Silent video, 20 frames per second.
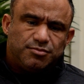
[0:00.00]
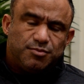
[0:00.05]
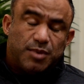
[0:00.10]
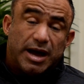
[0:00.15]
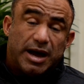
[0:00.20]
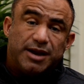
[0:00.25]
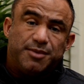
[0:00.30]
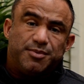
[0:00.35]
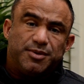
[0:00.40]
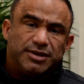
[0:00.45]

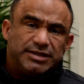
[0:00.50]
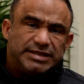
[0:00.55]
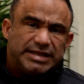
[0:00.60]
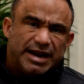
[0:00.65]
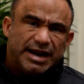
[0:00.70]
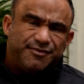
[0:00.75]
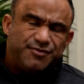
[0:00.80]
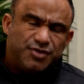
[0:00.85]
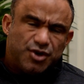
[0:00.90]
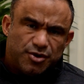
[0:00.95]
bodybuilders
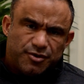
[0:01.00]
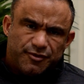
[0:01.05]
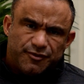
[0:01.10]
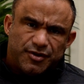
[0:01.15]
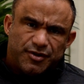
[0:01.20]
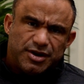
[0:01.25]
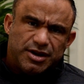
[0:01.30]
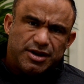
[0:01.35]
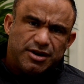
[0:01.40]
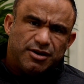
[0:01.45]
that I've known
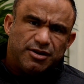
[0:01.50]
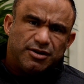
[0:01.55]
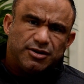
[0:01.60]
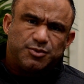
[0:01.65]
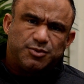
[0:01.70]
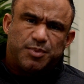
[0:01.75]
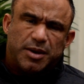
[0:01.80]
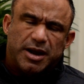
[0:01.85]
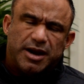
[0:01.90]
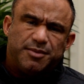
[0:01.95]
for
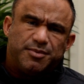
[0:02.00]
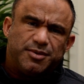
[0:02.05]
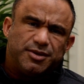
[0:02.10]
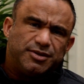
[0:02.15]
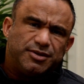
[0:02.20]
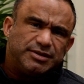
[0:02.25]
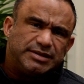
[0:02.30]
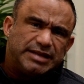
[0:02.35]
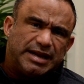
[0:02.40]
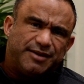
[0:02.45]
years,
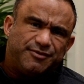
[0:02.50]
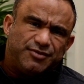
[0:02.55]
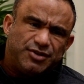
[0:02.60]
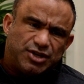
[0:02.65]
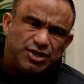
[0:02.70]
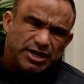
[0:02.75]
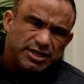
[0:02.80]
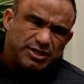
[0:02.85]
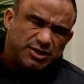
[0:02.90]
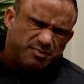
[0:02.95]
bodybuilders that I've
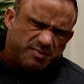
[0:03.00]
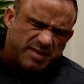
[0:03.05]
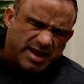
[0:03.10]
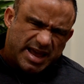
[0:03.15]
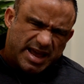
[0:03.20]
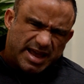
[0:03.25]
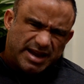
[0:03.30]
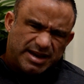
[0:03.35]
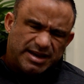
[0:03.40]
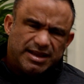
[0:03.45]
just
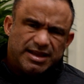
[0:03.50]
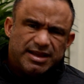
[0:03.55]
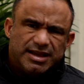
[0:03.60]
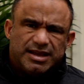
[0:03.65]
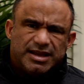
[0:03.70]
met